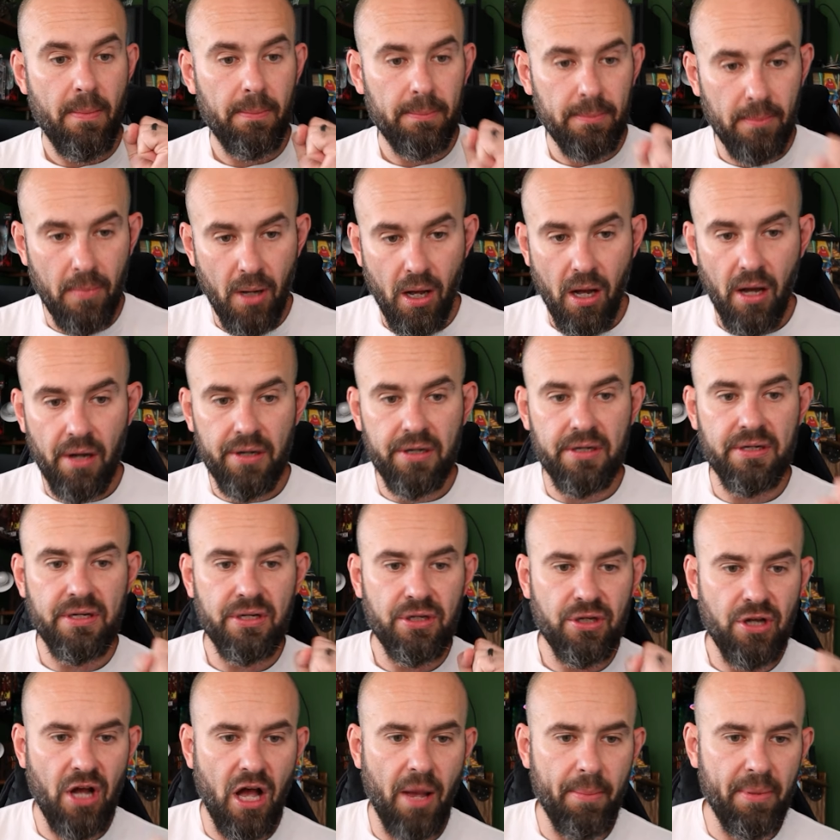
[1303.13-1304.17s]

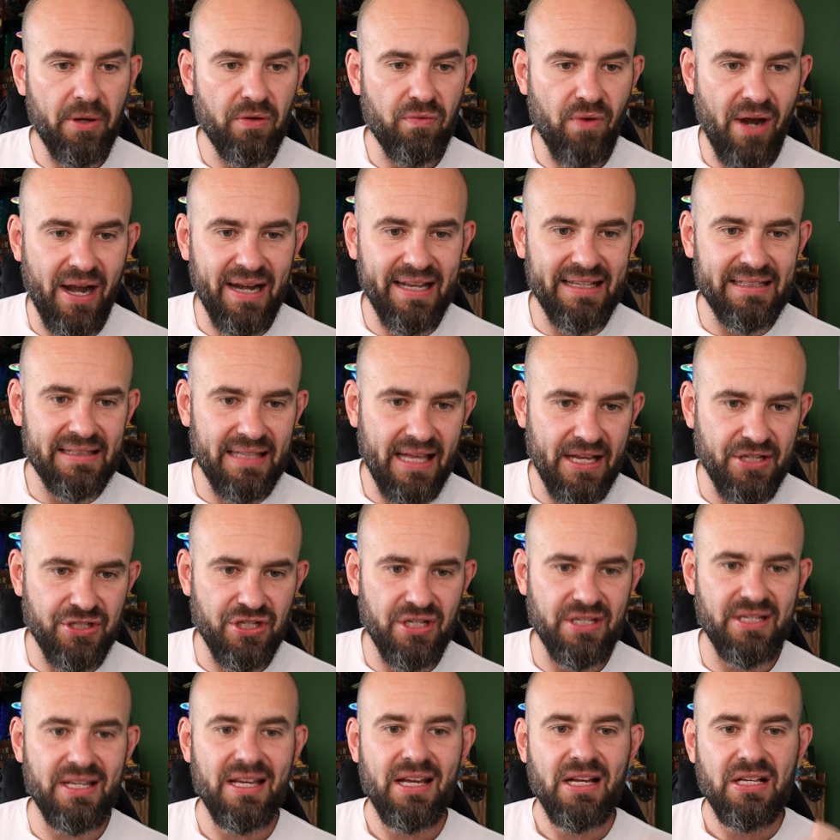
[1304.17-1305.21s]
Modern comic writing
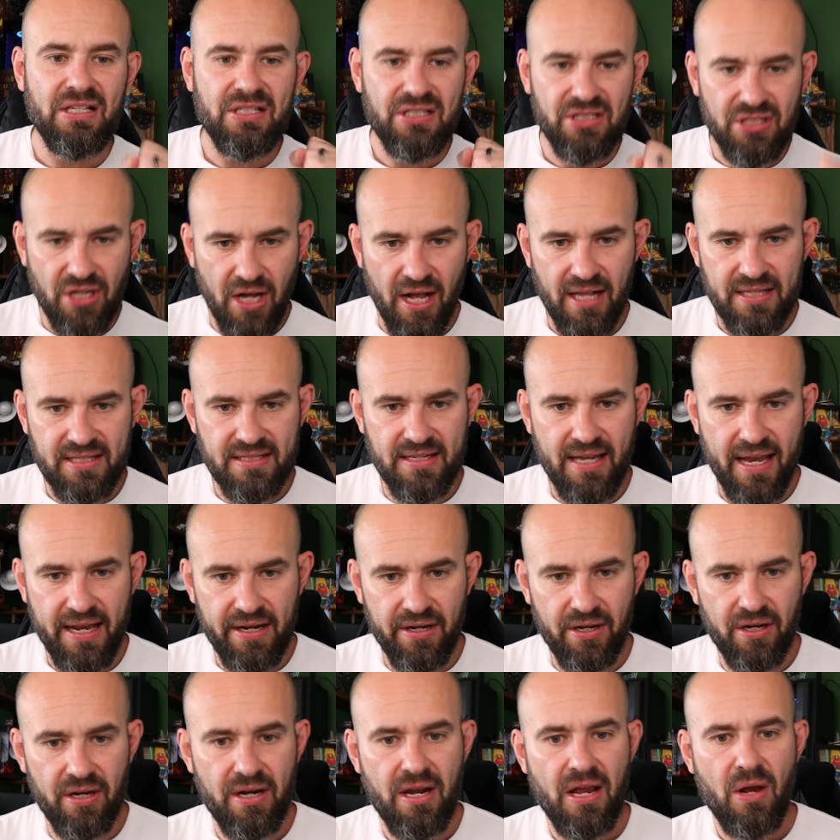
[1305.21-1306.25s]
legend Scott
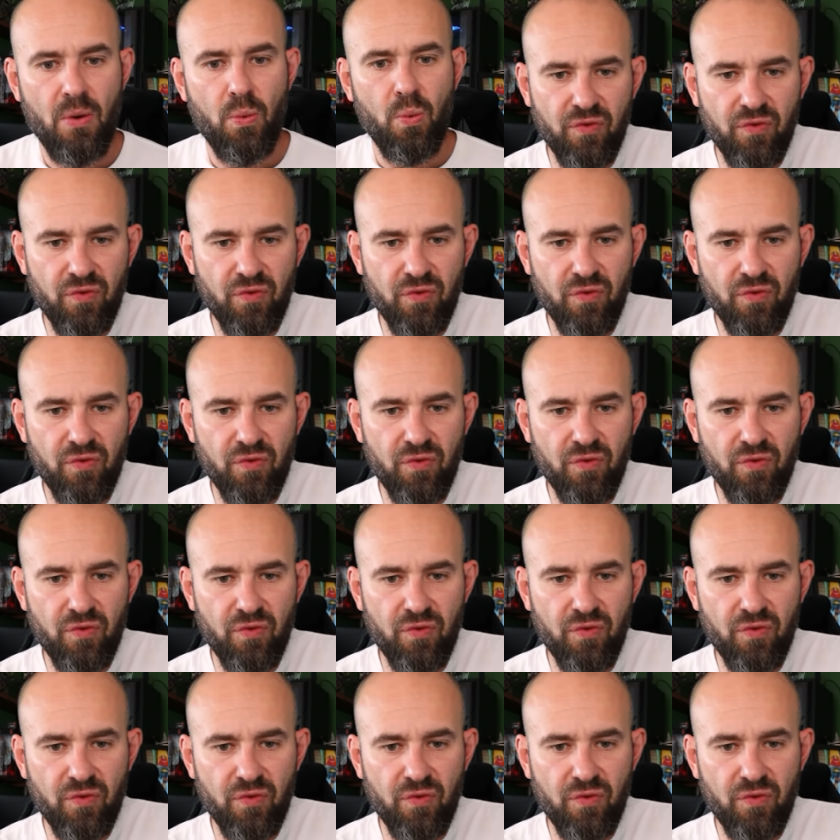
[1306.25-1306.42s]
Snyder